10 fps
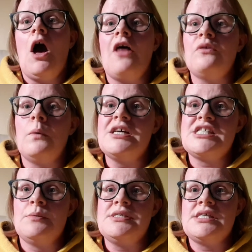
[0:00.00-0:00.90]
otherwise
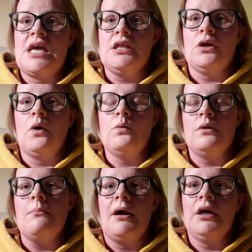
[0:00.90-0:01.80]
they would say the
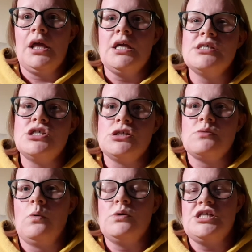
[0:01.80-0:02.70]
golden monkey has
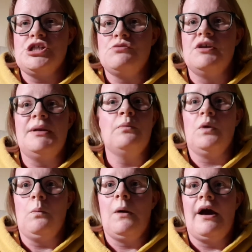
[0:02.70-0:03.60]
just walked into the room, and it
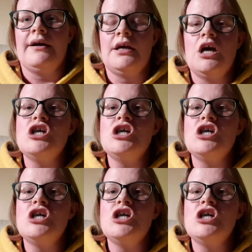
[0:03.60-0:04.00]
wouldn't work.